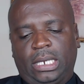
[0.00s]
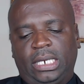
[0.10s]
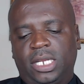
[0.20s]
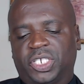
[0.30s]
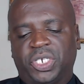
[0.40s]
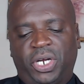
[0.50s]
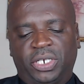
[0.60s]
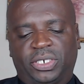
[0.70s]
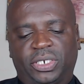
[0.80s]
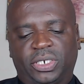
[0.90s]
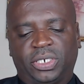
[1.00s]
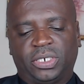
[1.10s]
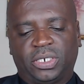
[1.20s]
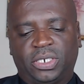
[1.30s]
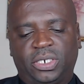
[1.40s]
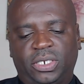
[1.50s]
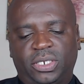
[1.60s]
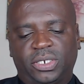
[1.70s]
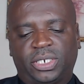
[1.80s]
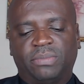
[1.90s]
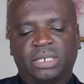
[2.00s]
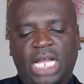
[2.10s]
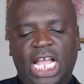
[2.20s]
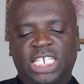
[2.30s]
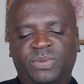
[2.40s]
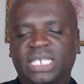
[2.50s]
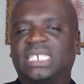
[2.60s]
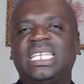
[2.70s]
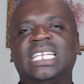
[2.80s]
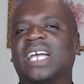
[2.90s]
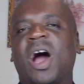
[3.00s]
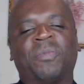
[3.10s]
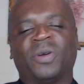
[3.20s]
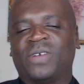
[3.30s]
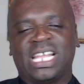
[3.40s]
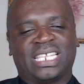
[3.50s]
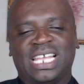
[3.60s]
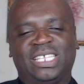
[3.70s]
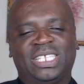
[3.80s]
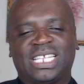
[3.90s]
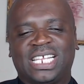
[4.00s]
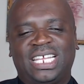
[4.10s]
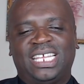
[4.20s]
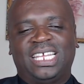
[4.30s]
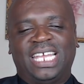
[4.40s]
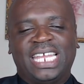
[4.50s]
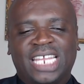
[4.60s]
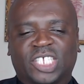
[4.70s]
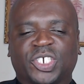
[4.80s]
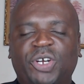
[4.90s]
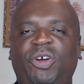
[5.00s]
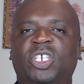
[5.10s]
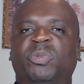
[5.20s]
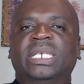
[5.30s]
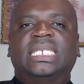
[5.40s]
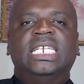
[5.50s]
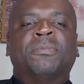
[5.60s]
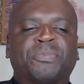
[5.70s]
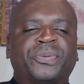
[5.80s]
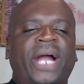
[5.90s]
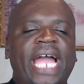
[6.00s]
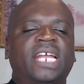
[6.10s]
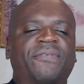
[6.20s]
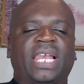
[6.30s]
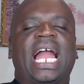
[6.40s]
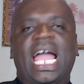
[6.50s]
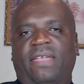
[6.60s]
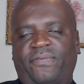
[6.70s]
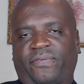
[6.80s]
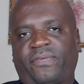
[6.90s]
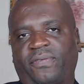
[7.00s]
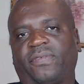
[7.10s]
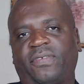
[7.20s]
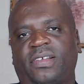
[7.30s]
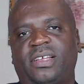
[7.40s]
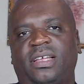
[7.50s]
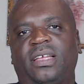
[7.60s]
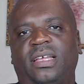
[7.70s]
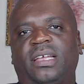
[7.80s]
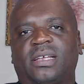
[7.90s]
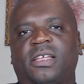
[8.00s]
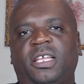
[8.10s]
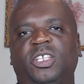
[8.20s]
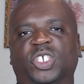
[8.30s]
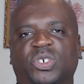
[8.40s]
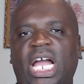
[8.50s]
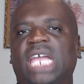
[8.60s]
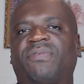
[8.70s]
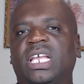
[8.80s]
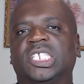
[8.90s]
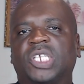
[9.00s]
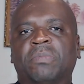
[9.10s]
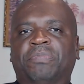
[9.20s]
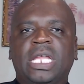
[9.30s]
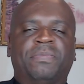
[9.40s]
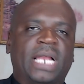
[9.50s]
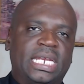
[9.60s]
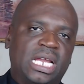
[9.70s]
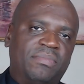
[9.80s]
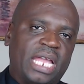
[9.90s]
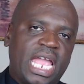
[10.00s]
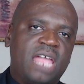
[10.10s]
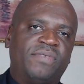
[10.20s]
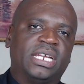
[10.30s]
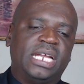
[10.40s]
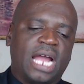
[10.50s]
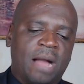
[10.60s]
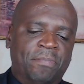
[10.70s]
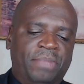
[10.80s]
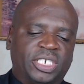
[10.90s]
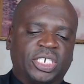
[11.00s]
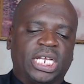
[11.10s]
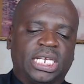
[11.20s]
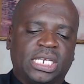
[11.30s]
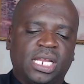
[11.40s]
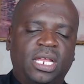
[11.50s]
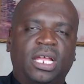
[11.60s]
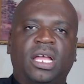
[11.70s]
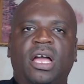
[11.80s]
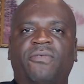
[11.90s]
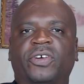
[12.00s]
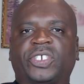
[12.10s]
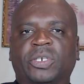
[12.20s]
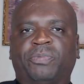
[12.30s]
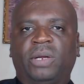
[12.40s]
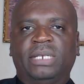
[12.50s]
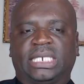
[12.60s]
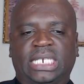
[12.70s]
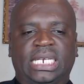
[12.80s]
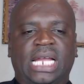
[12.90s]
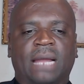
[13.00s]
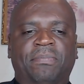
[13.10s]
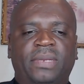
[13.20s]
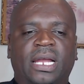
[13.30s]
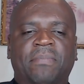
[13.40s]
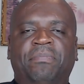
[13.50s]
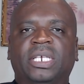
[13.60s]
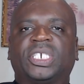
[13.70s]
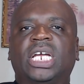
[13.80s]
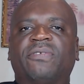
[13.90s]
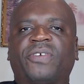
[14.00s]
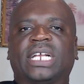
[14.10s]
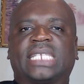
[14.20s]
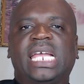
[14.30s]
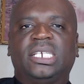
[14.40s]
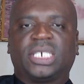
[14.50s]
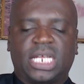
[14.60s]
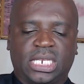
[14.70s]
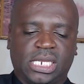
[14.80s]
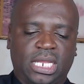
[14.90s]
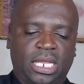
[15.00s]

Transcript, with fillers: And in the church, sometimes we see it operating. In the church, we see the pride of life driving some people and their behavior, their ambition for supremacy, their ambition for attention,